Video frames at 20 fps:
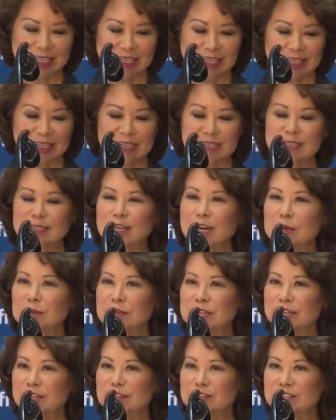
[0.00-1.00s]
He's come
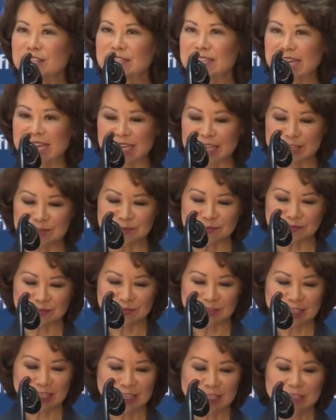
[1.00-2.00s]
here today
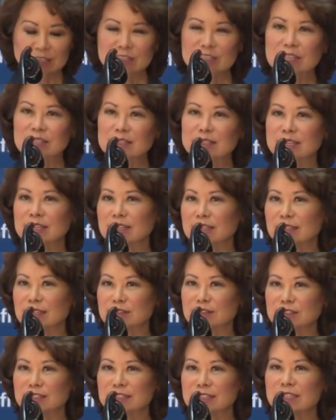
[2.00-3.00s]
to
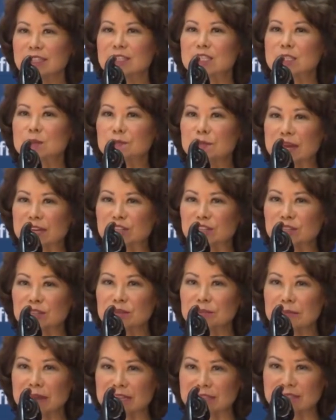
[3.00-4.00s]
deliver a special
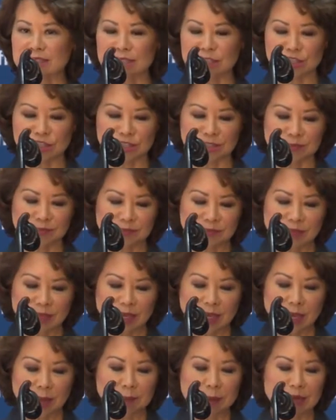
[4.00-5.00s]
message
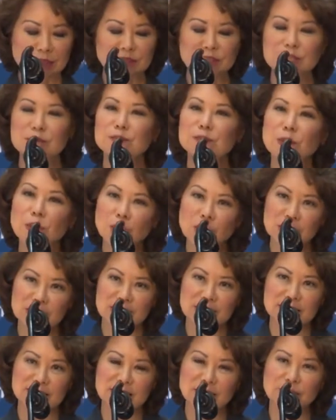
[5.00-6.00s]
about the
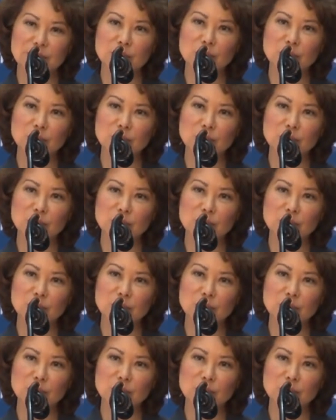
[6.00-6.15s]
importance of the